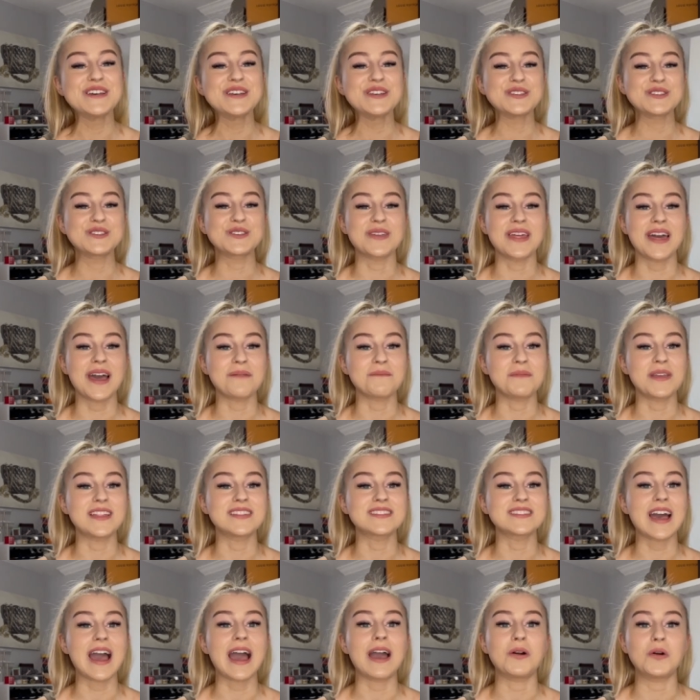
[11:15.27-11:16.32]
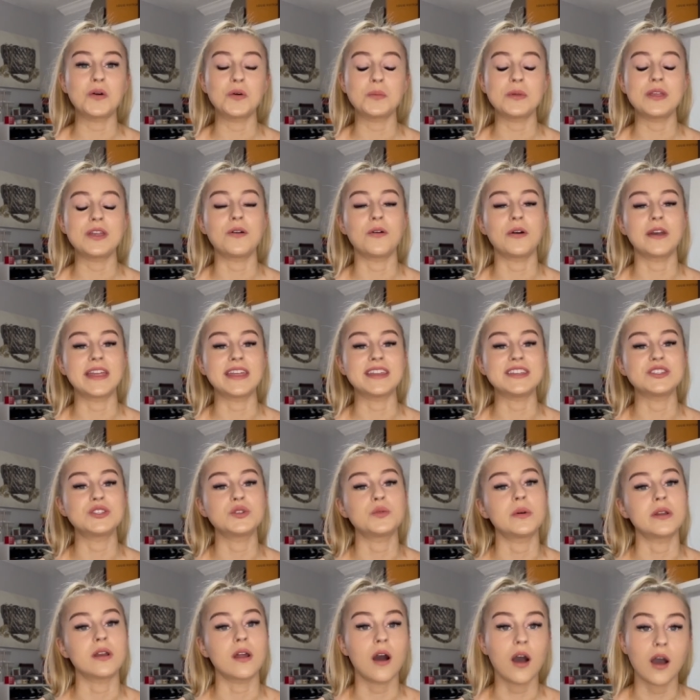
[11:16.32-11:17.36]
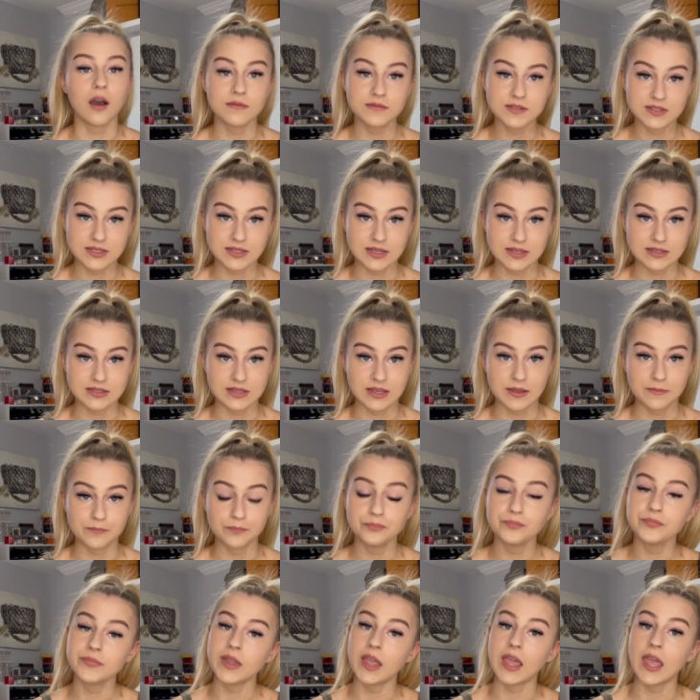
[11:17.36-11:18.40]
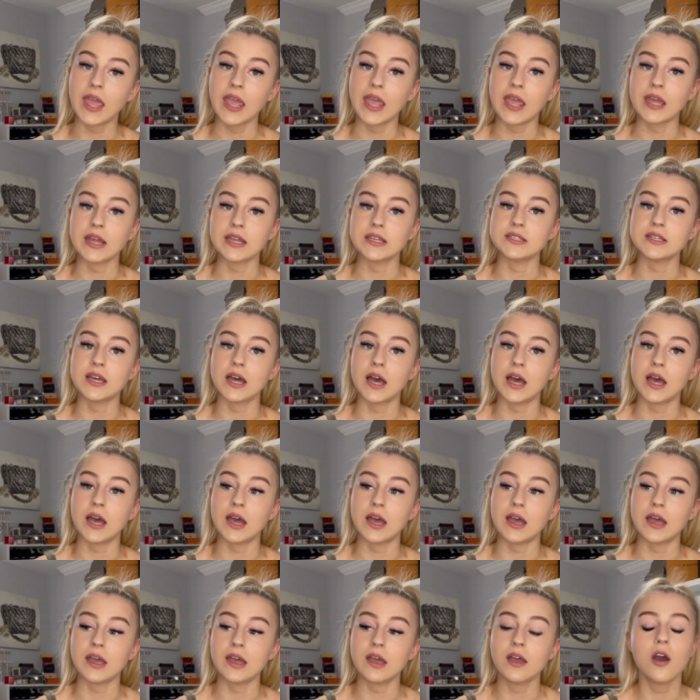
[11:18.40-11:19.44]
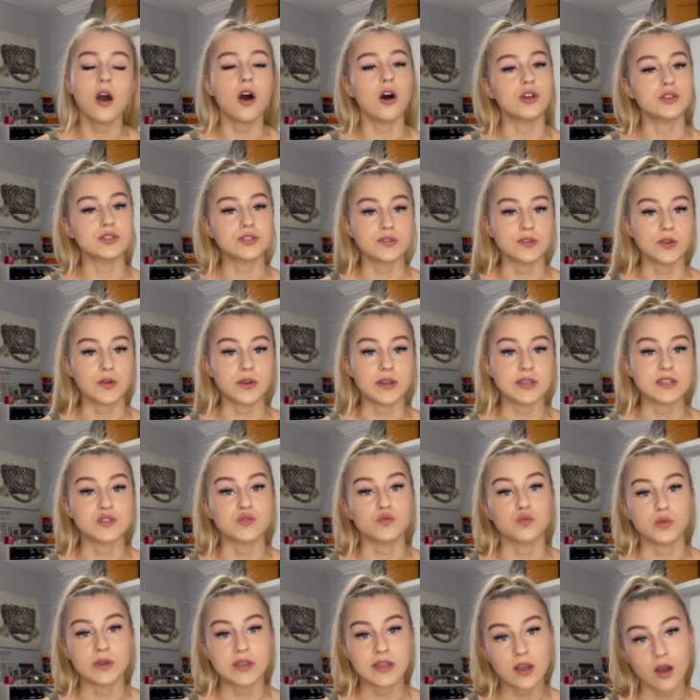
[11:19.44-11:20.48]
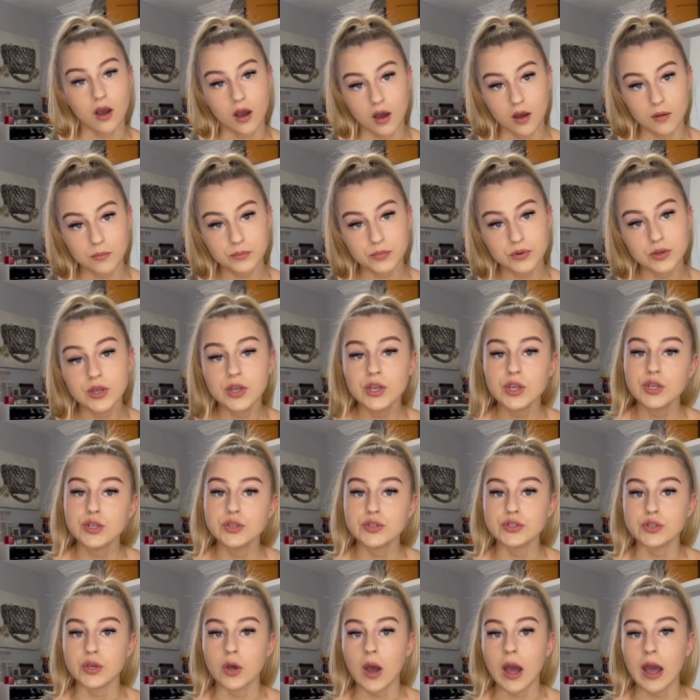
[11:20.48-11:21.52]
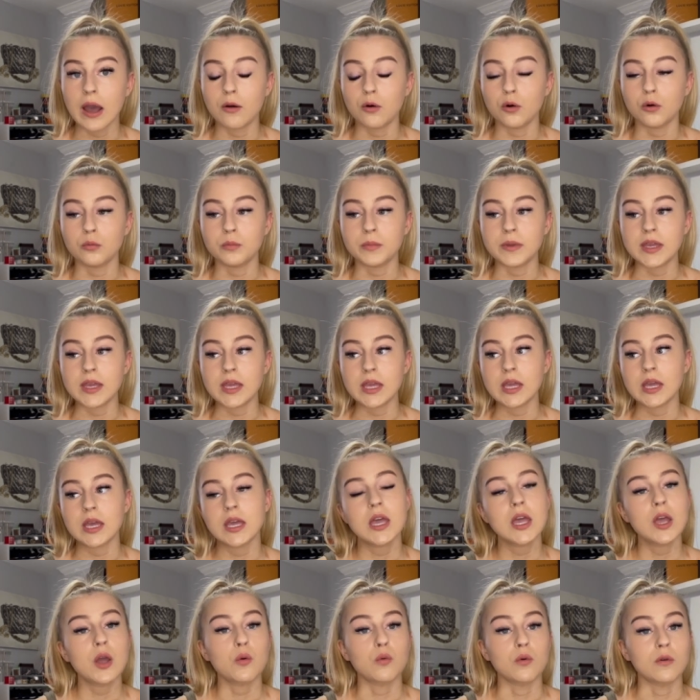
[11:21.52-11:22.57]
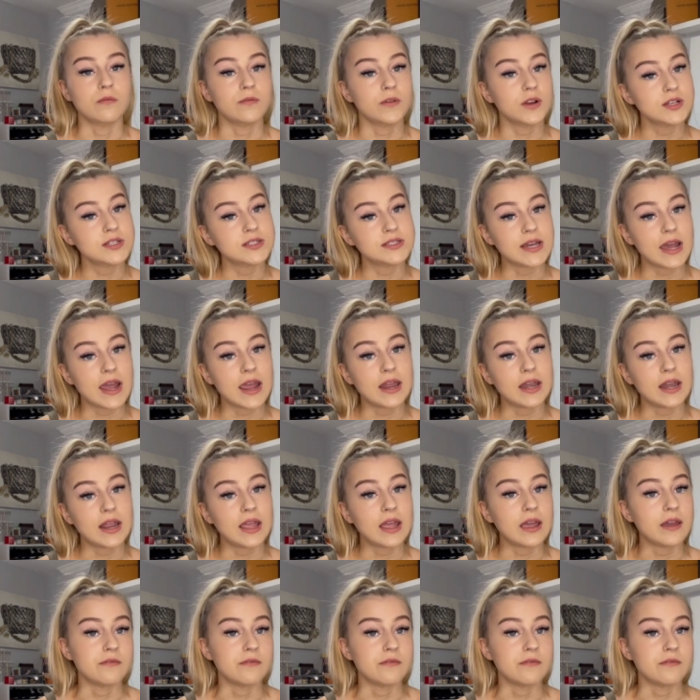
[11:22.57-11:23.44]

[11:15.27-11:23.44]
So that means I will be going into an off season, and also known as recomp. So I will be reverse dieting.